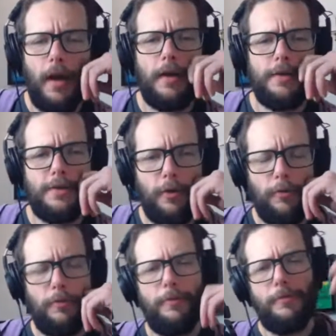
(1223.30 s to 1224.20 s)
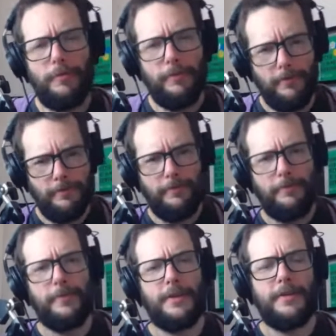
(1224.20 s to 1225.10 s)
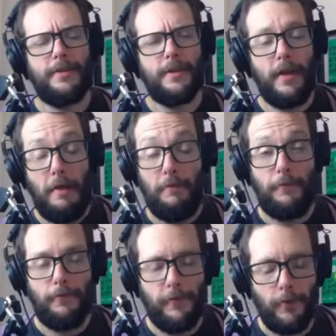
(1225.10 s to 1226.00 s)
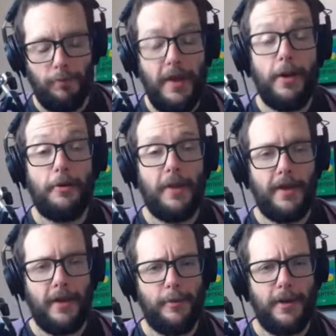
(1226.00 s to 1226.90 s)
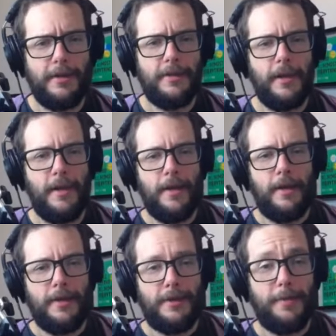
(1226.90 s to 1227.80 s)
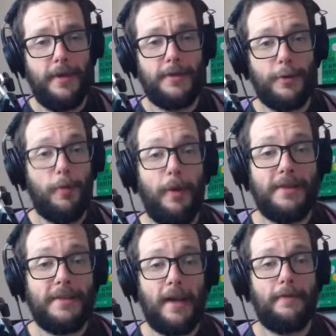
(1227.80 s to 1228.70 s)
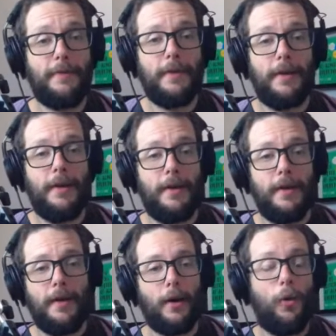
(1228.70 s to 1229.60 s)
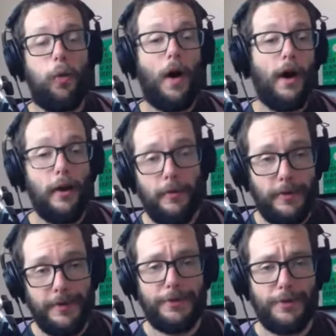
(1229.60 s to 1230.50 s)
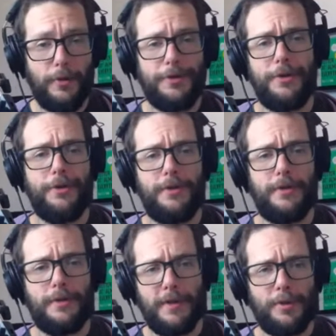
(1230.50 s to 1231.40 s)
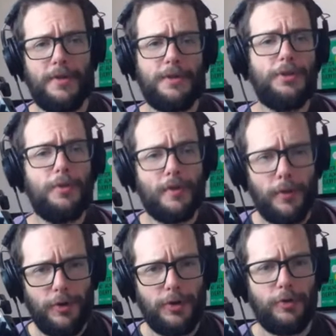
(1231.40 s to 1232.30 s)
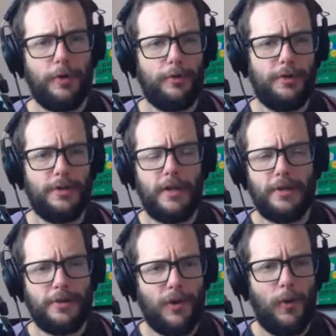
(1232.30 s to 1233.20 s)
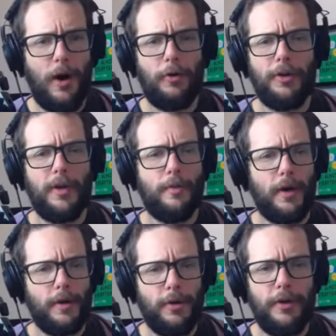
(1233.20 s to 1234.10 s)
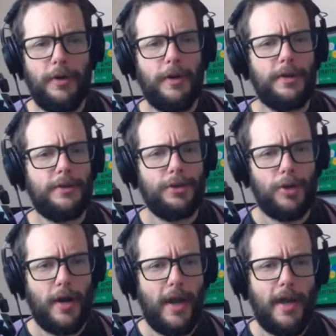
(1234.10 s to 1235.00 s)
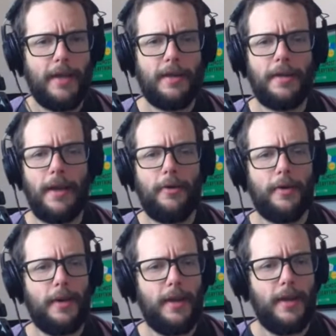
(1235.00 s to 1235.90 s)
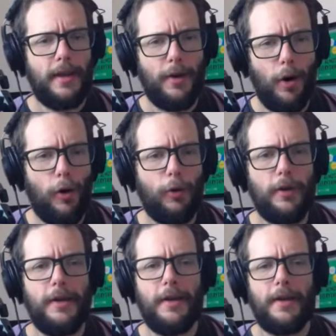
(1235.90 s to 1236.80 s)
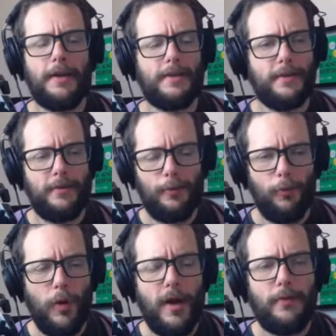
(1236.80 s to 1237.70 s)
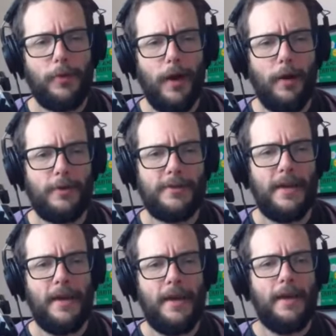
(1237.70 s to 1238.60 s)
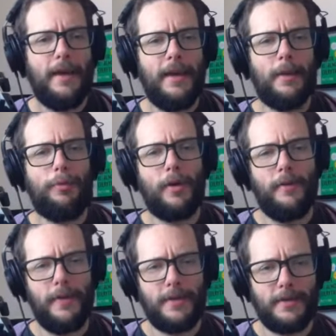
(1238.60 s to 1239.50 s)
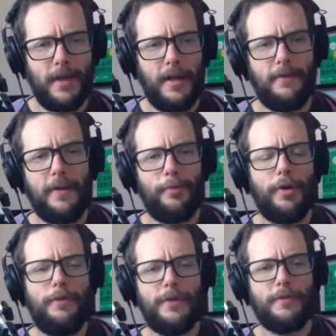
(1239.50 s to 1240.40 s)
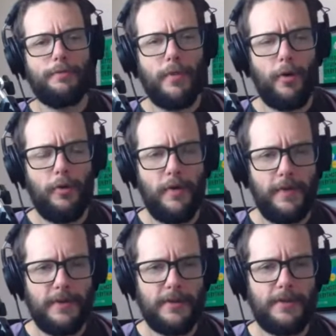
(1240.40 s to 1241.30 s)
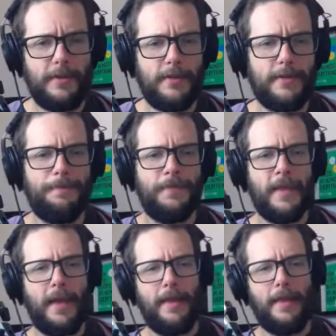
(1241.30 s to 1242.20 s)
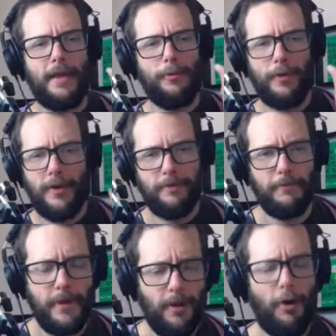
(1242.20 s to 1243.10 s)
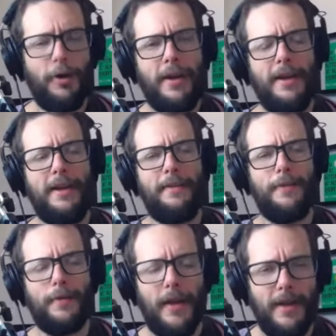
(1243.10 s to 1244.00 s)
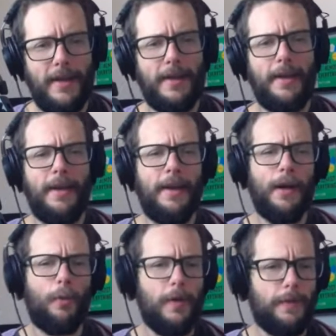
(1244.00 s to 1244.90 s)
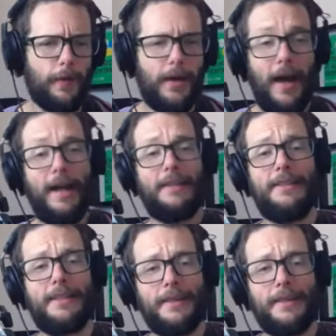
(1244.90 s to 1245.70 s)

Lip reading: So this, for Plato then anyways, this means that we must have acquired these notions, especially these universal notions, not just equality, but goodness and triangularity and holiness and whatever else in a previous life, in a previous mode of existence. And then we incarnated, if you like, we forgot.